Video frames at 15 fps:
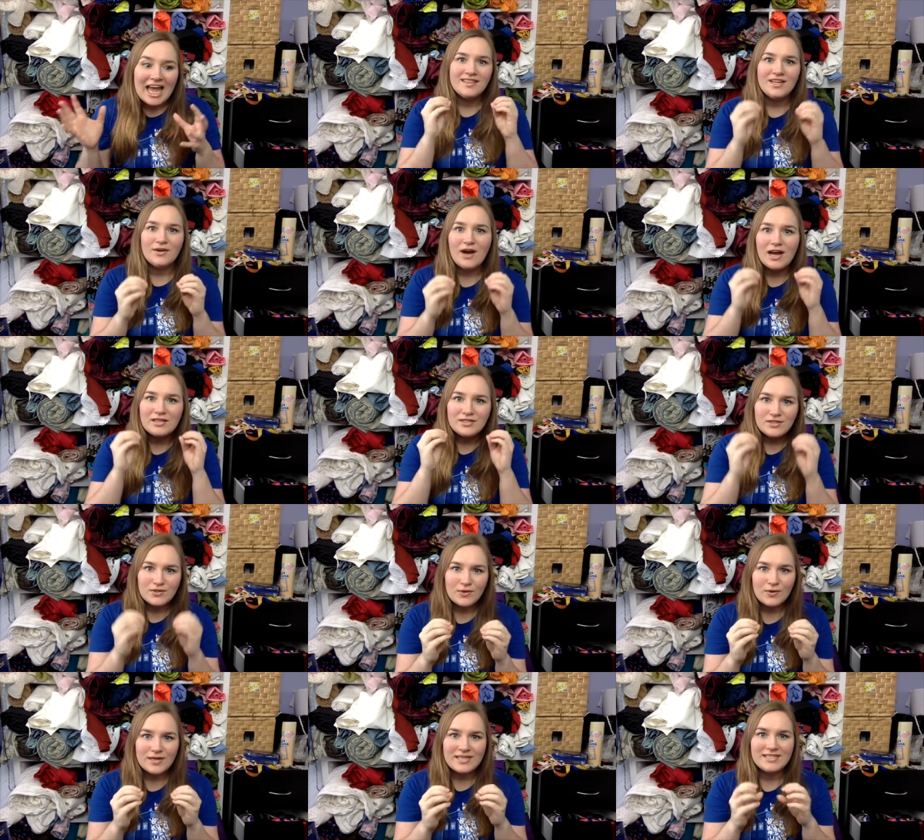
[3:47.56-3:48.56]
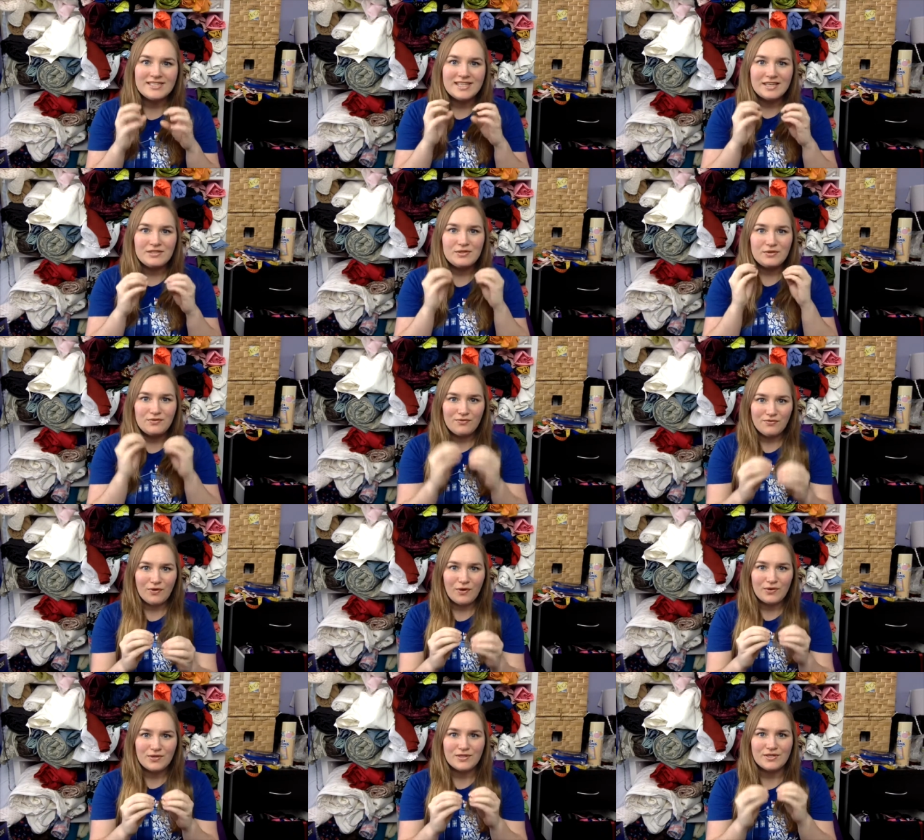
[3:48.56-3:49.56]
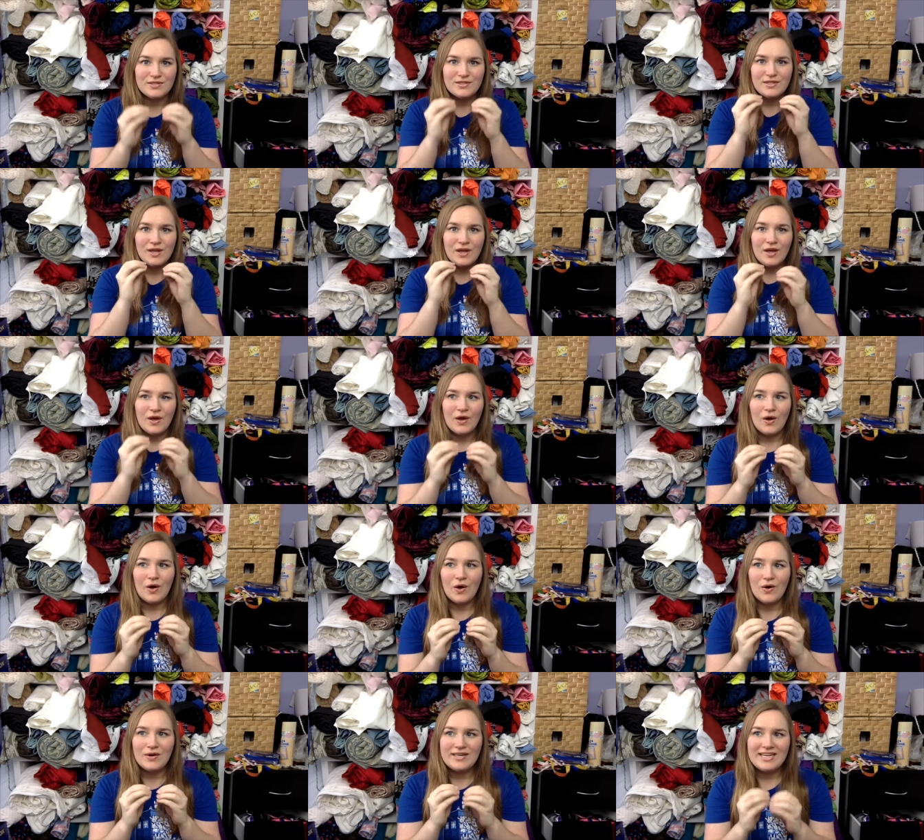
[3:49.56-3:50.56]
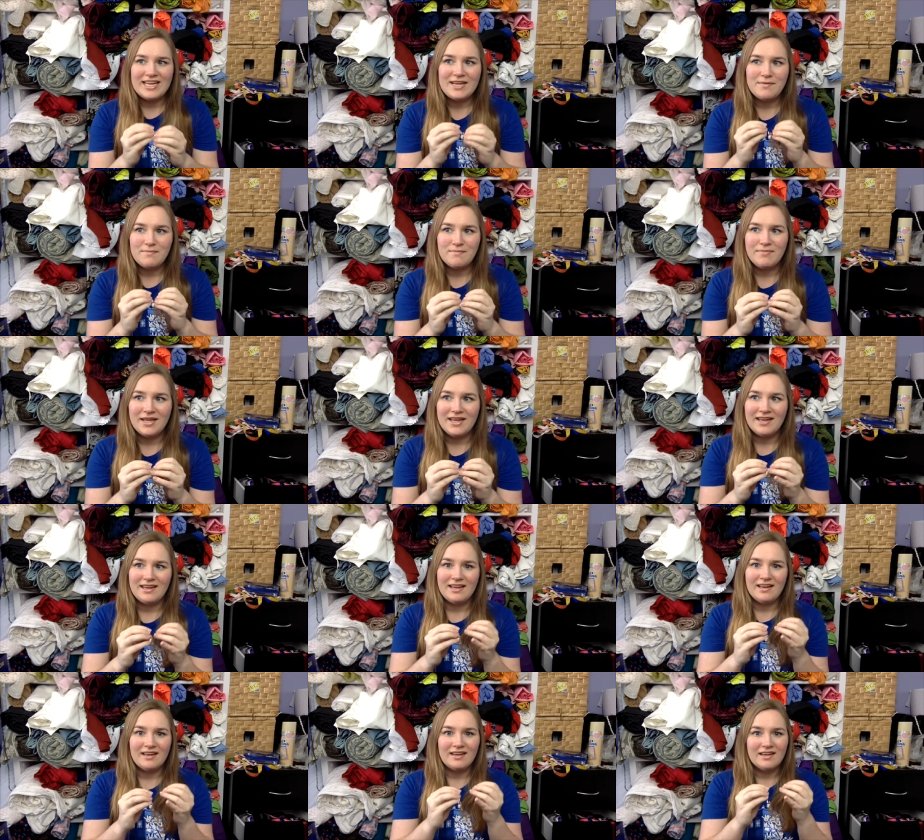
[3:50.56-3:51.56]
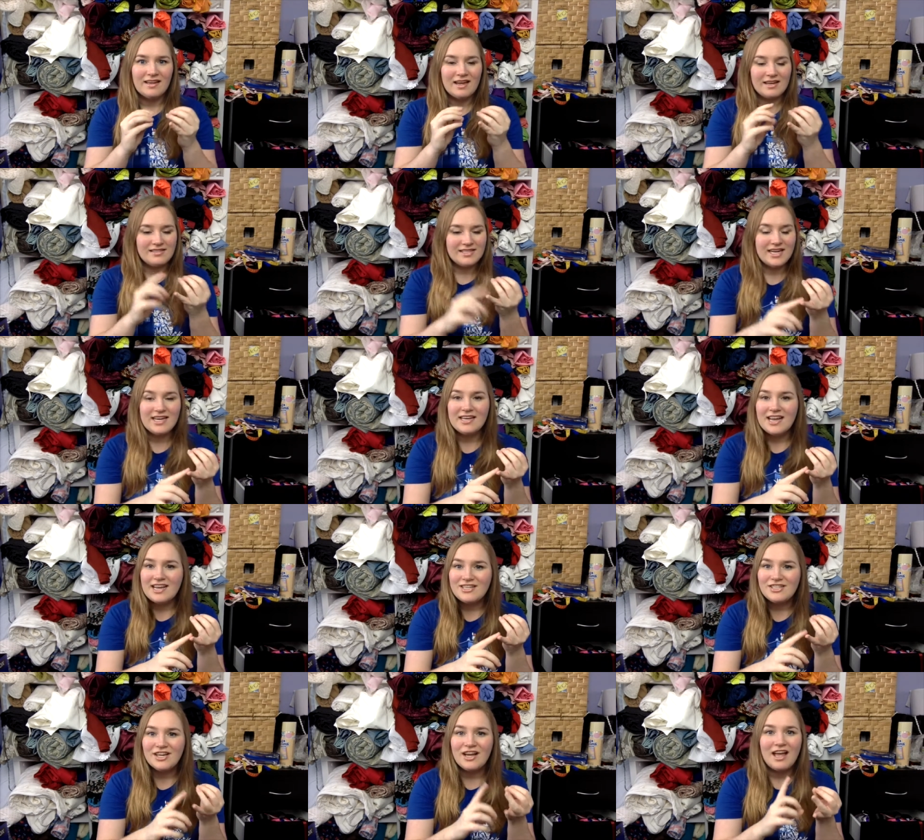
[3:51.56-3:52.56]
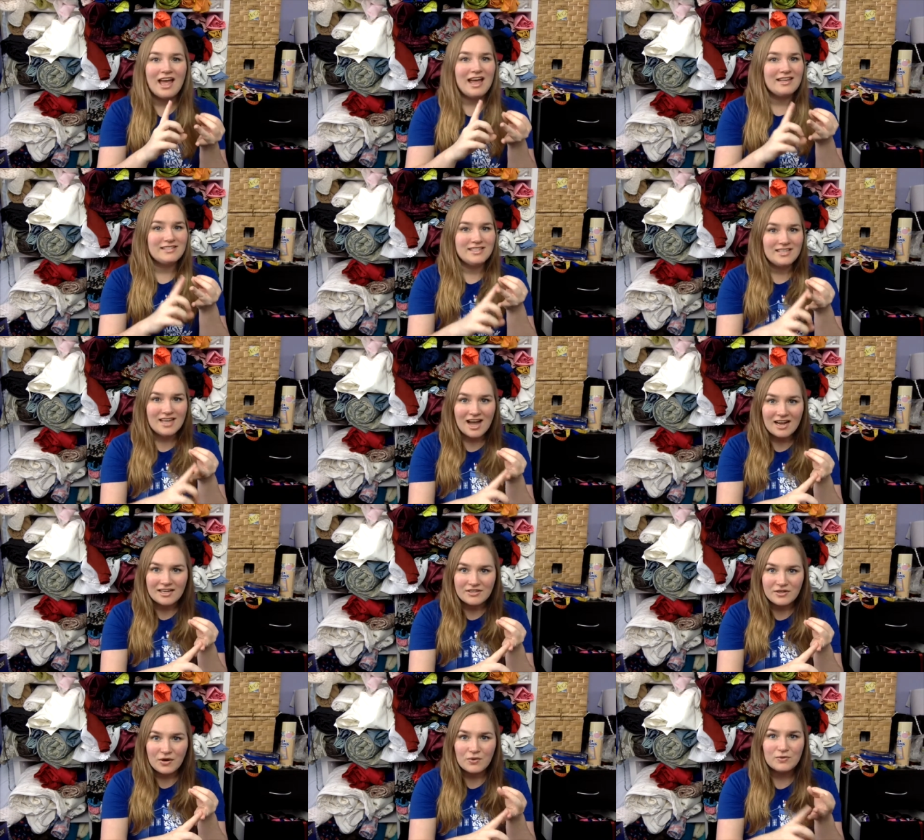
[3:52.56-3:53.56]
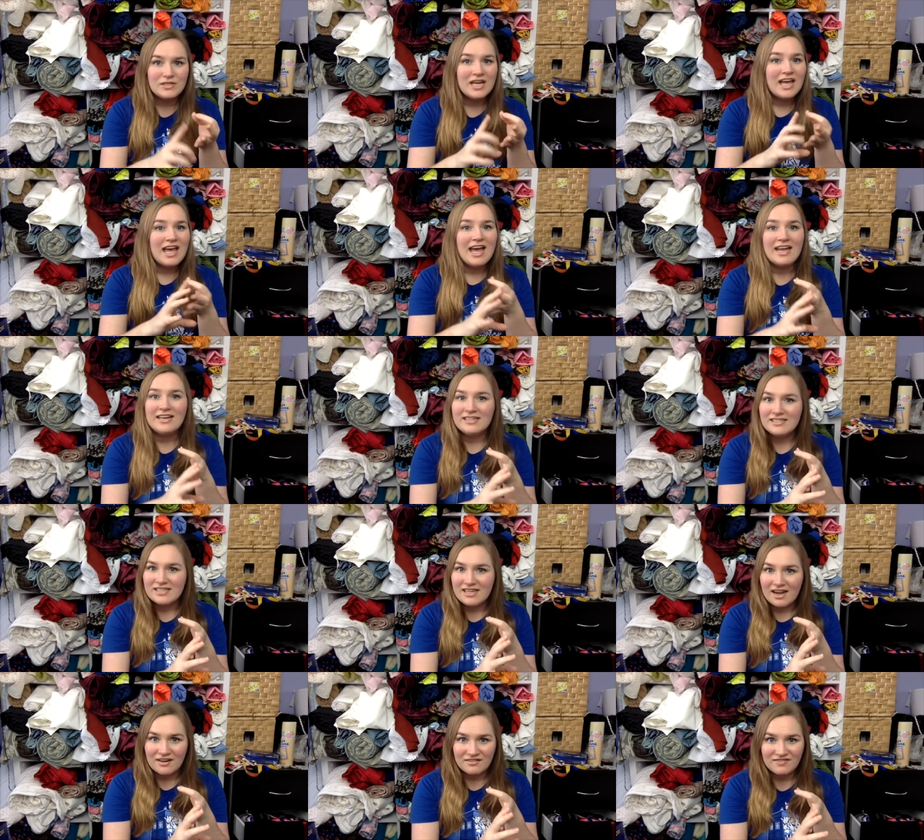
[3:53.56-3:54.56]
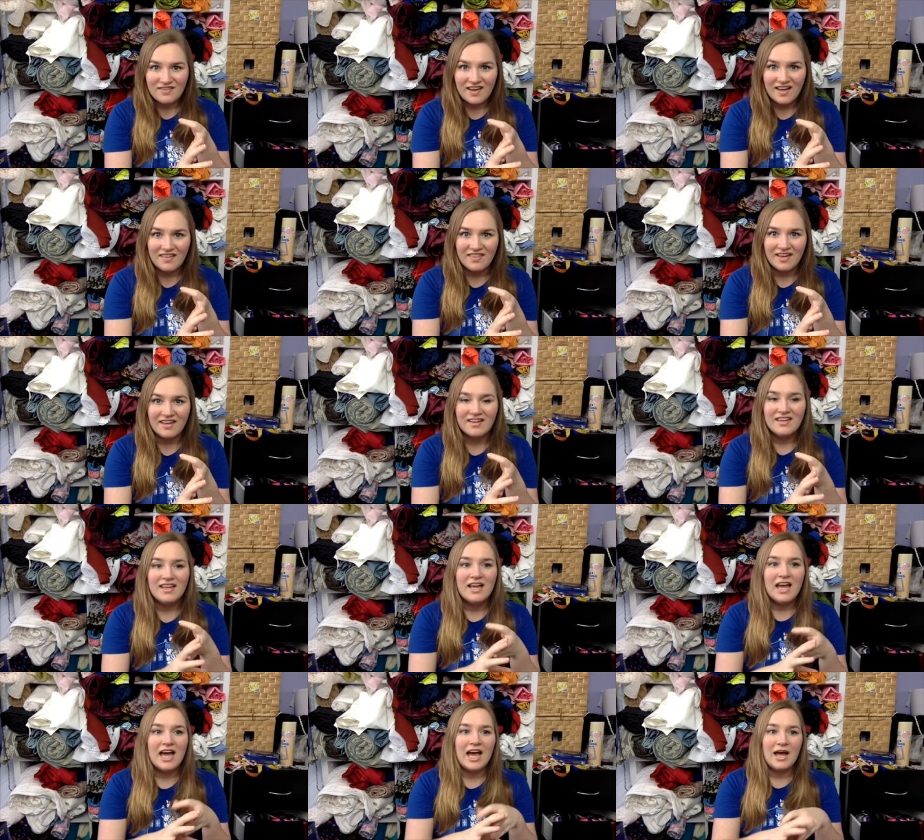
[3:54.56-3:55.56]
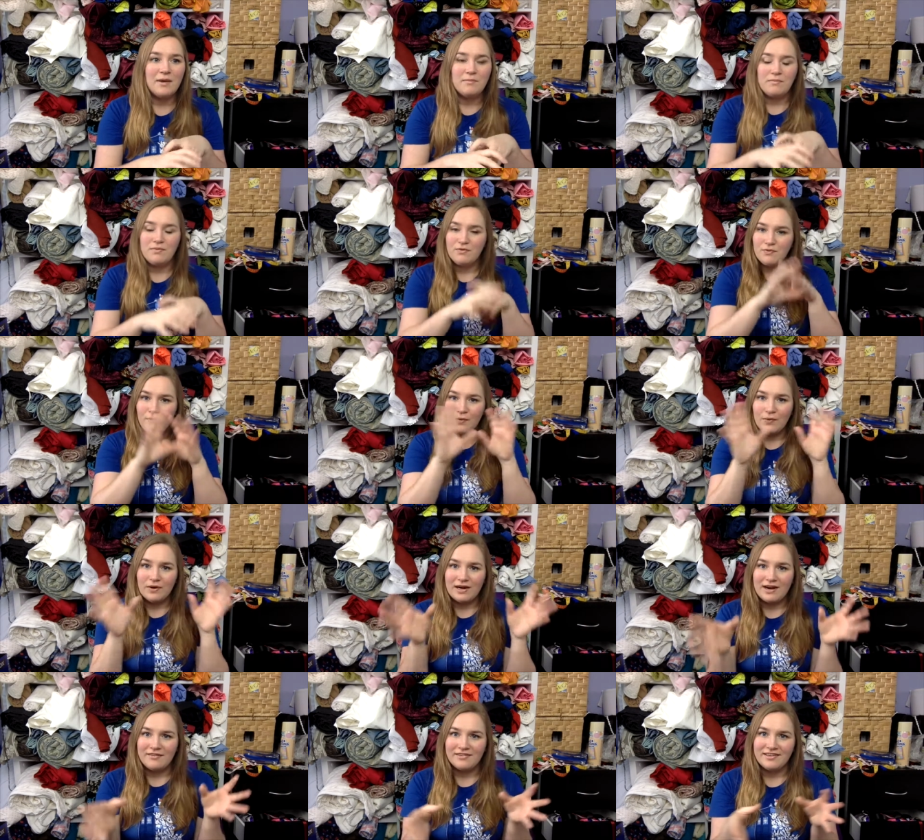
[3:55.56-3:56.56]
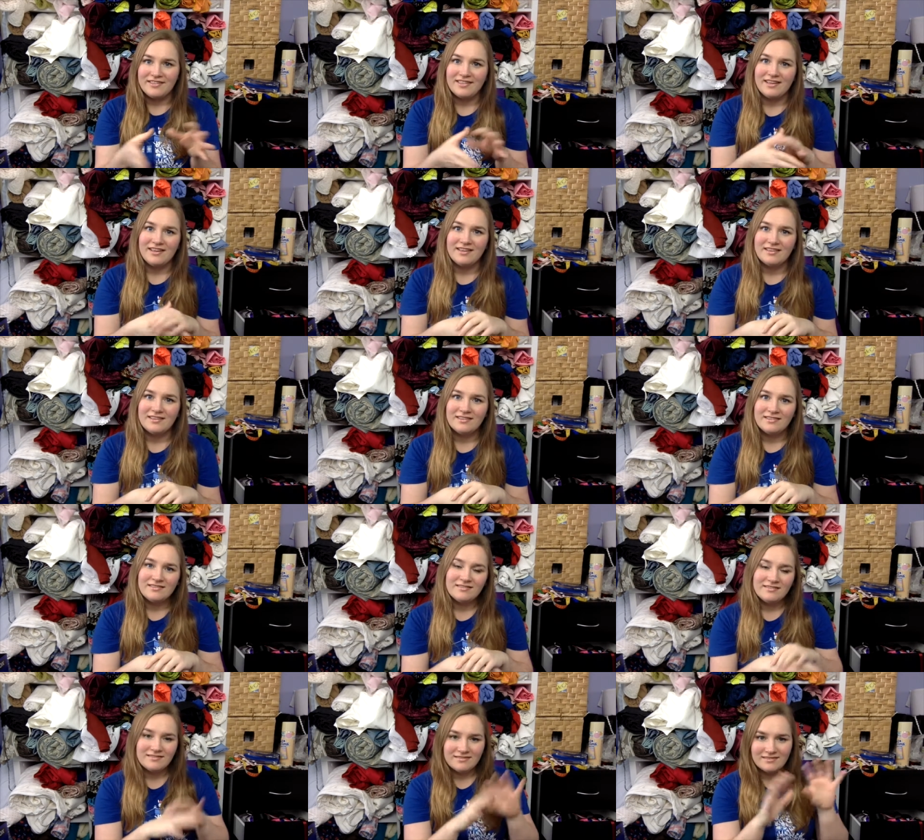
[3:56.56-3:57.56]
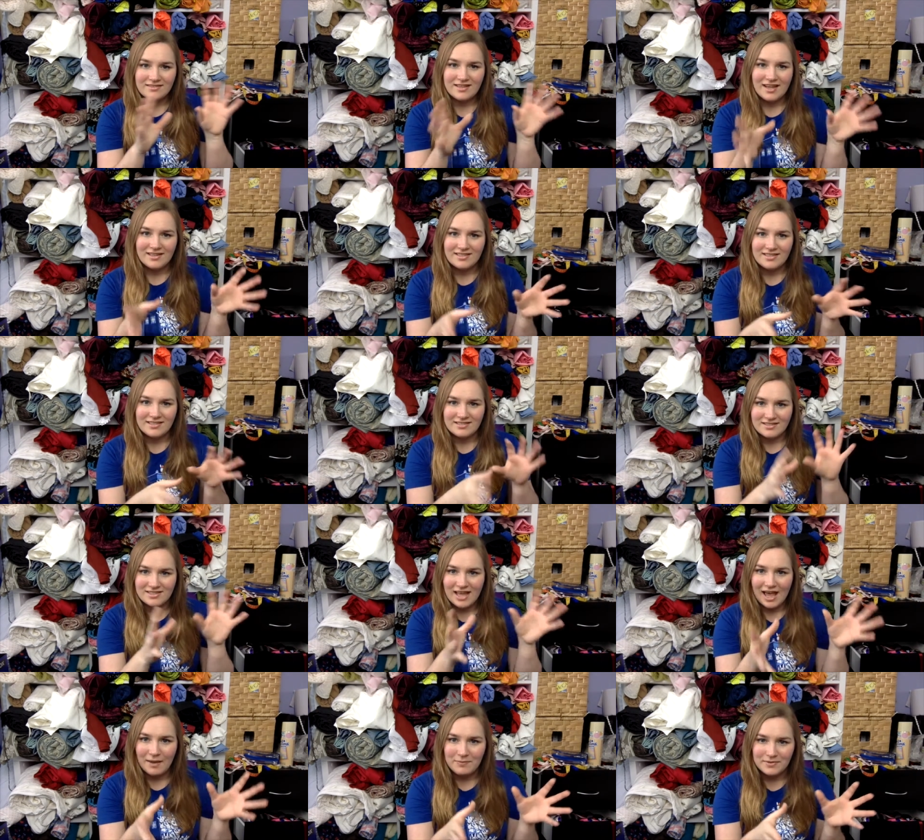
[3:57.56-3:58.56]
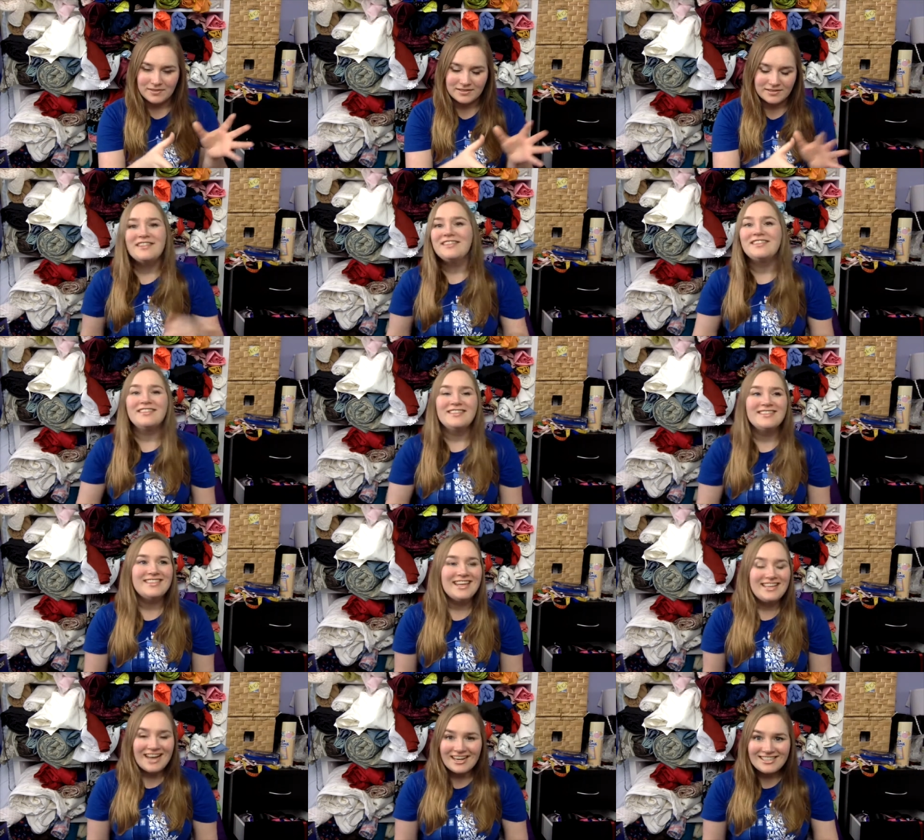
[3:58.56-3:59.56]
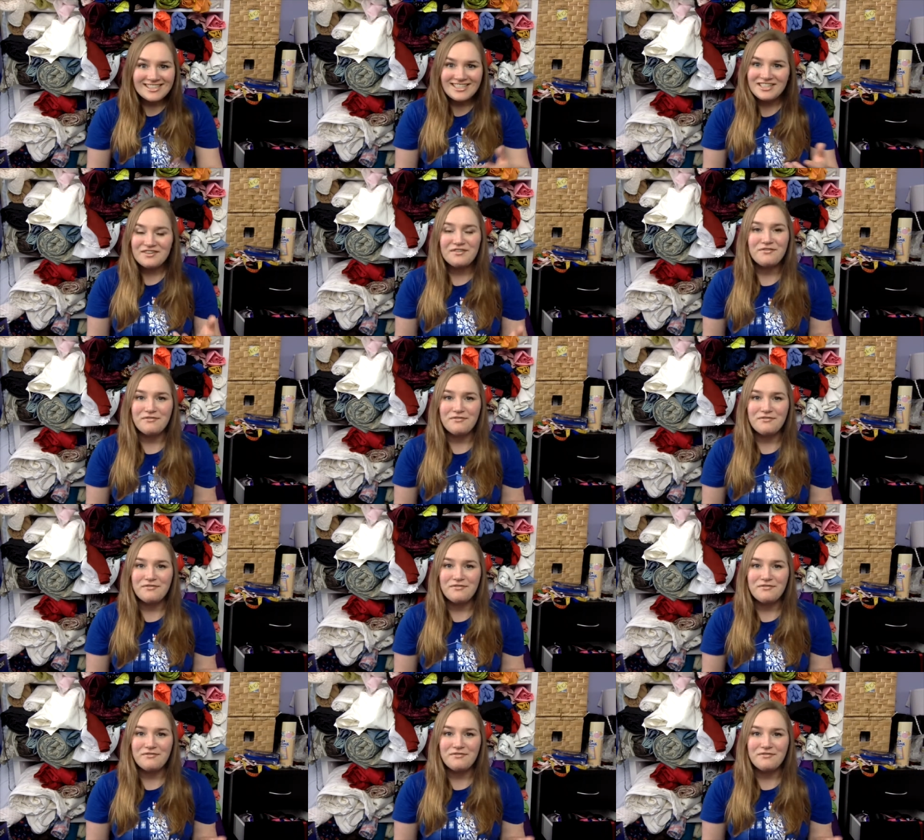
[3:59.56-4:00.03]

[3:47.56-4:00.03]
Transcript: There are stories that do focus on him being a teenager, as a young adult, and as a young father um, before everything that is happened. They actually did a